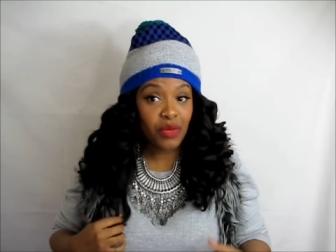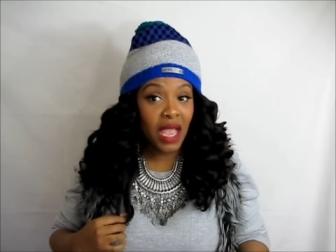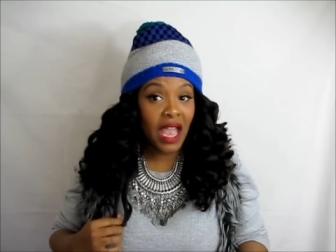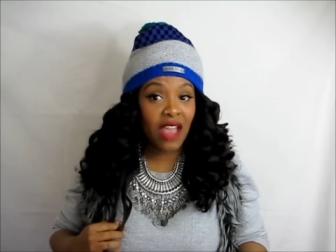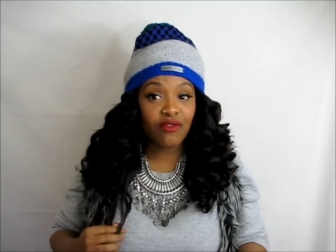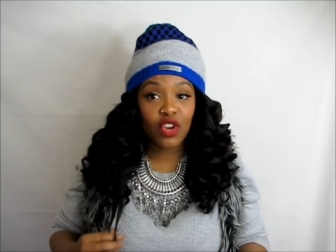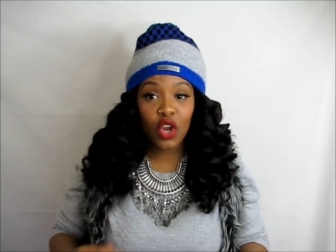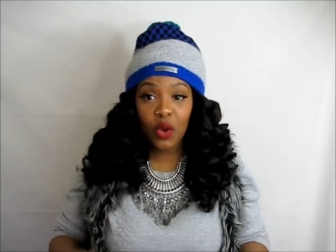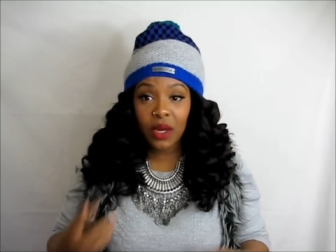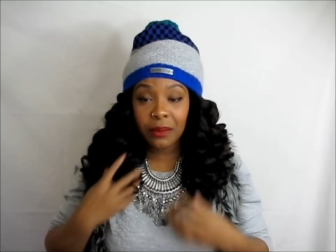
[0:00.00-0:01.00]
I have
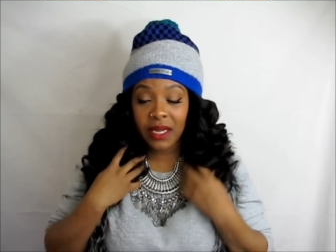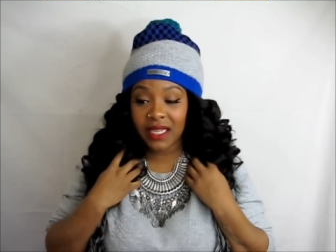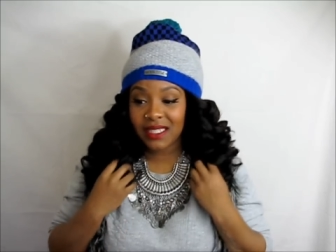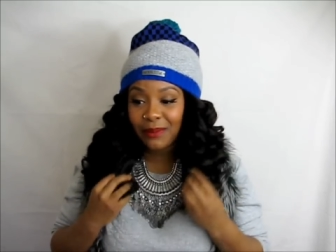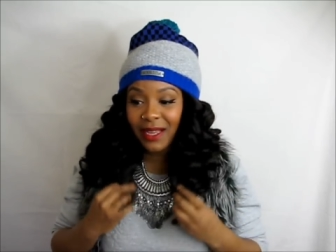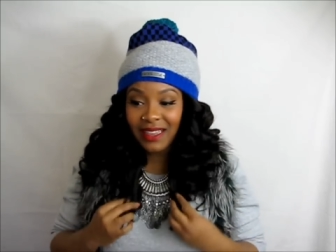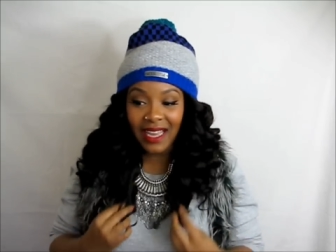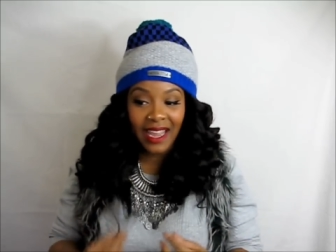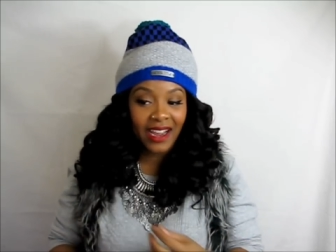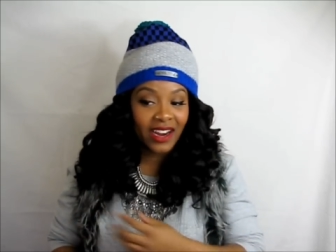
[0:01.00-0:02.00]
no complaints about the
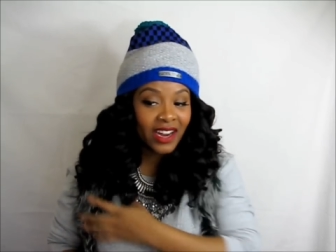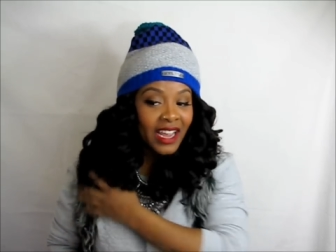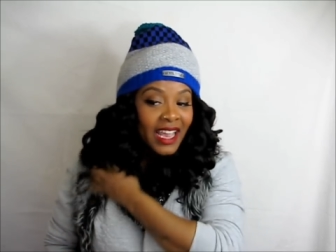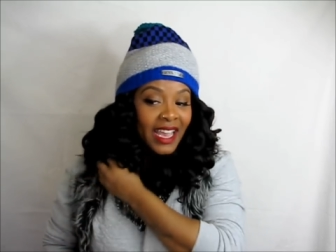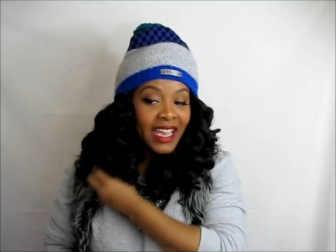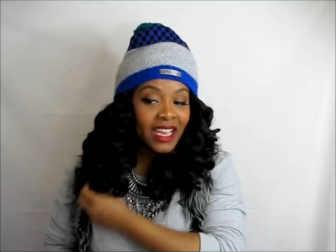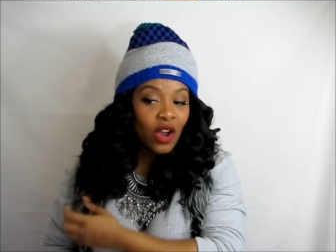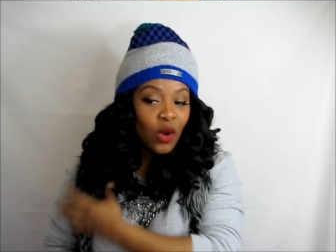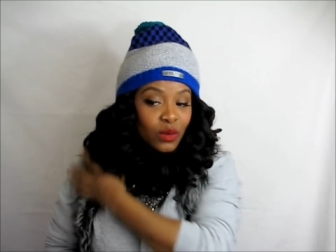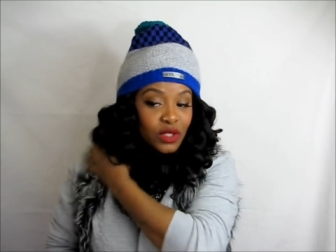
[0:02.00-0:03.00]
hair. It
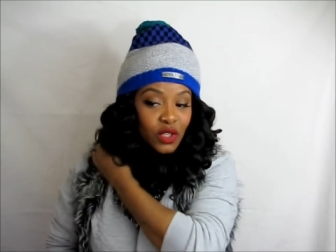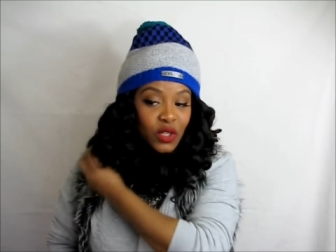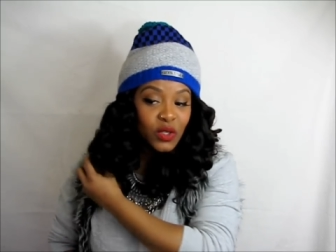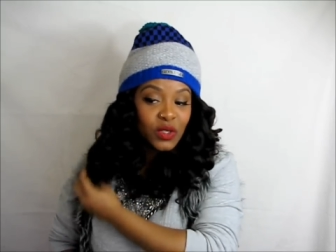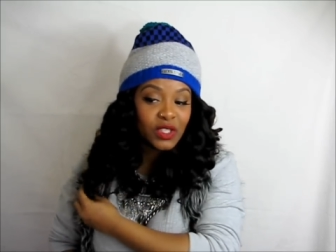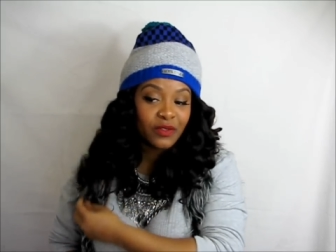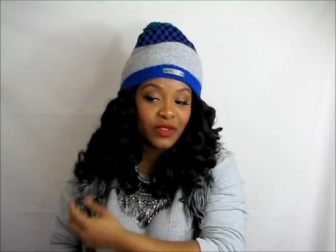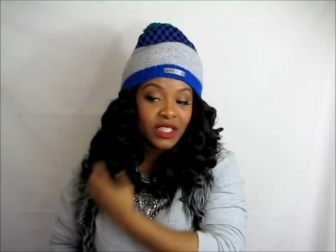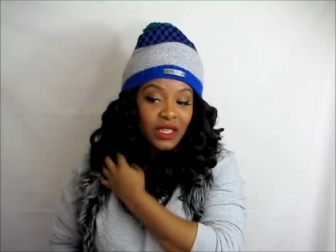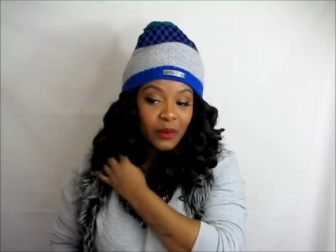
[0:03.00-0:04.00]
holds curls
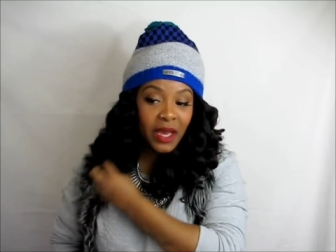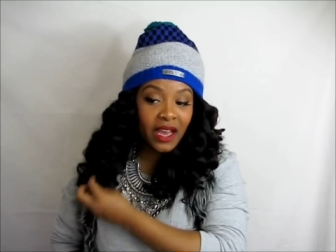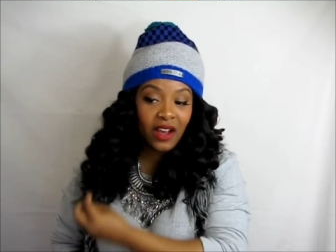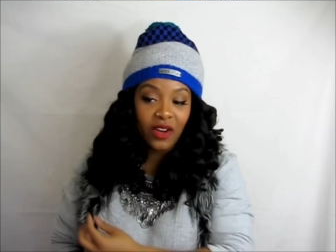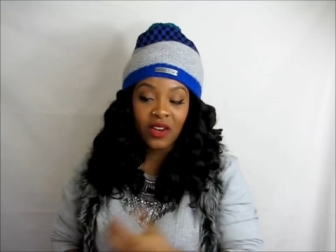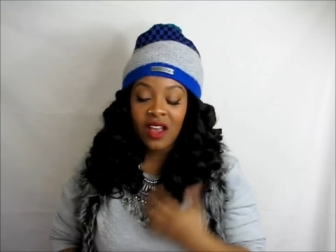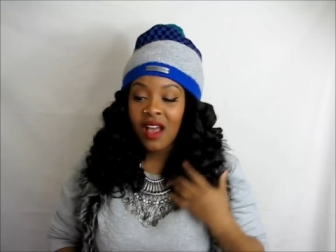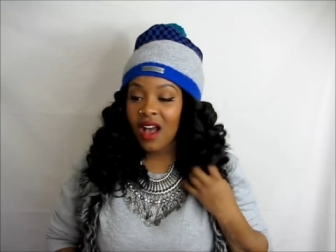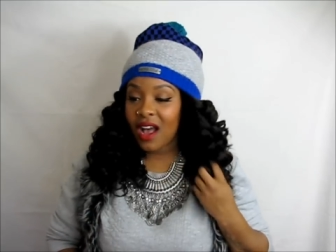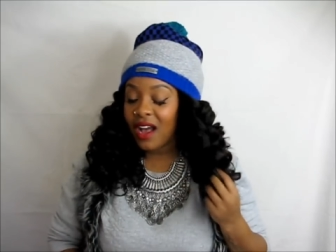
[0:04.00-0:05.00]
really well
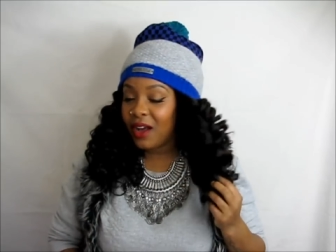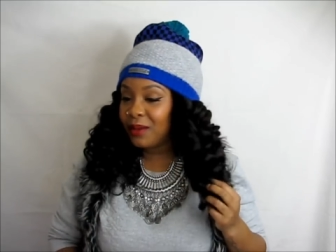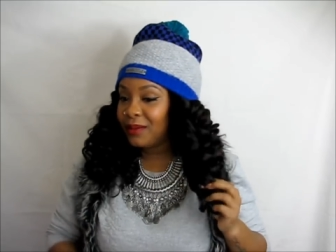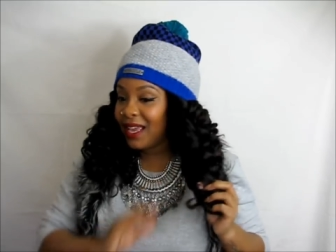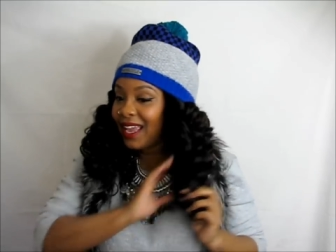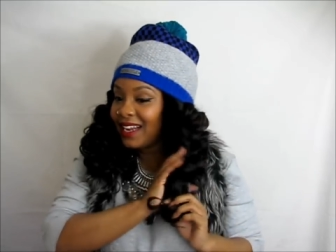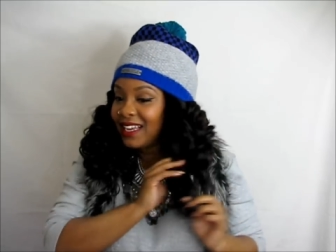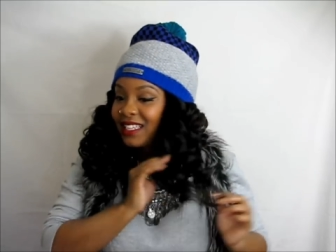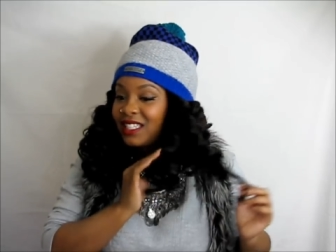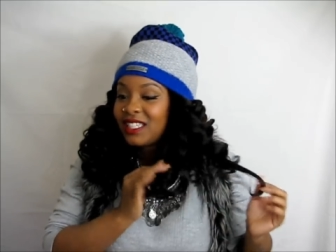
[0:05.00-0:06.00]
um, and
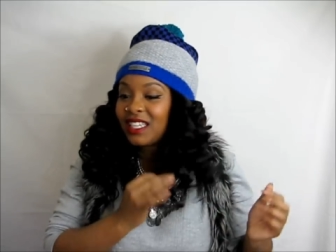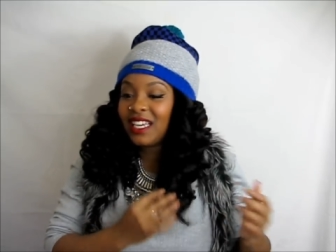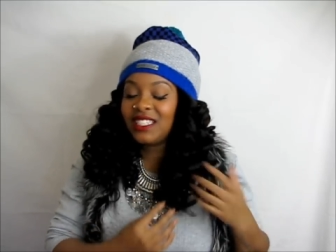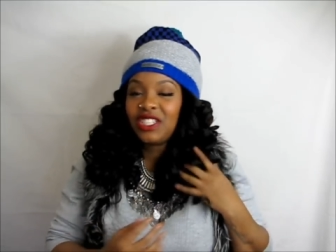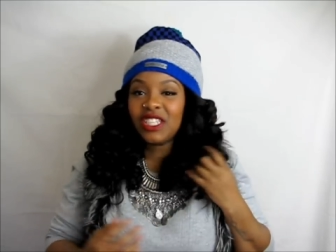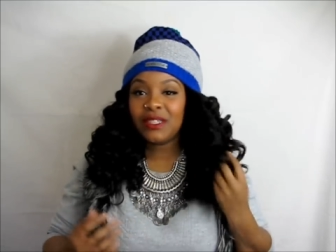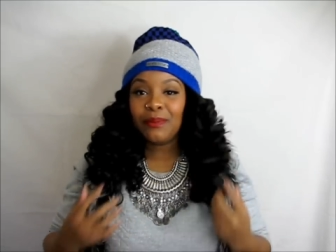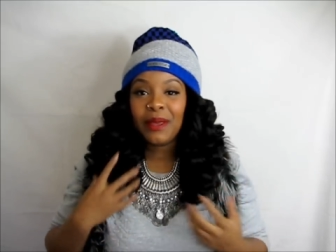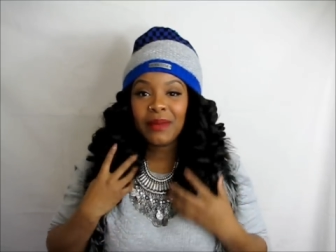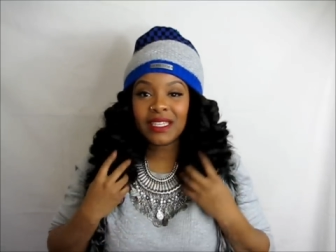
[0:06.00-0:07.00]
it's it just
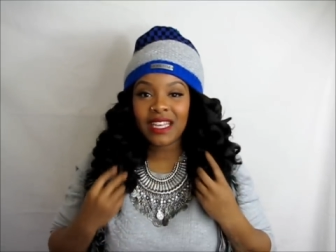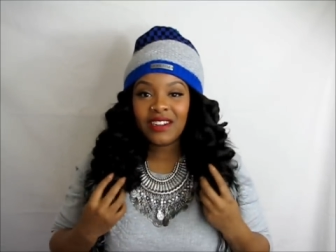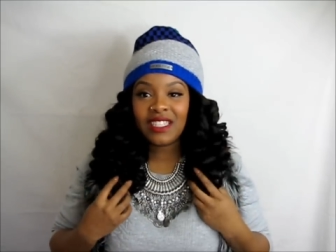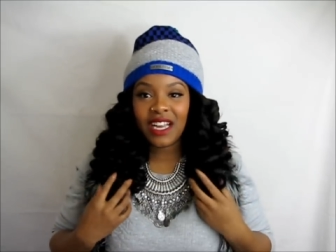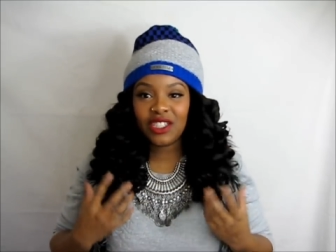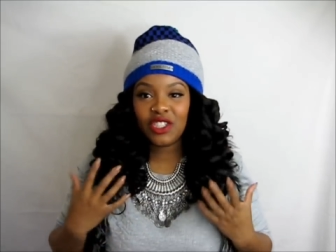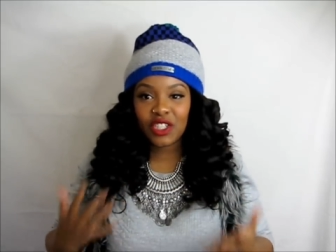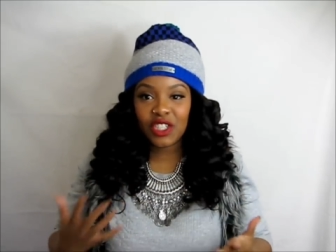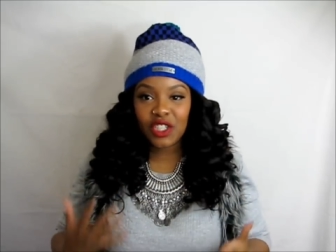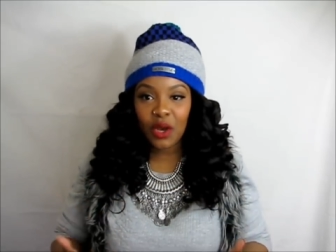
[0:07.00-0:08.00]
mimics our
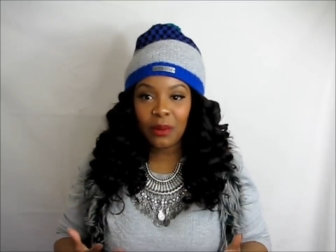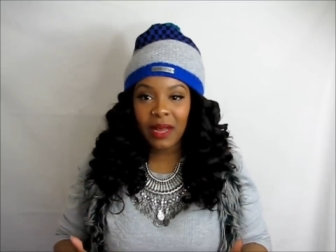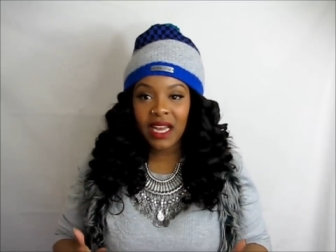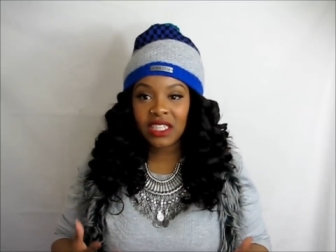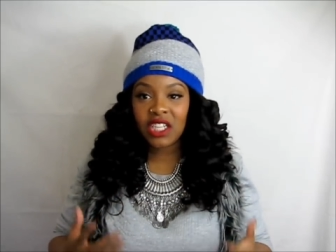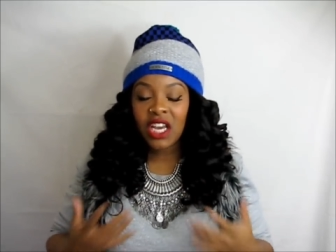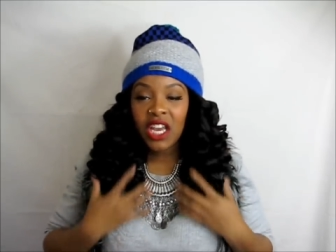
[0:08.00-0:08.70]
texture so much.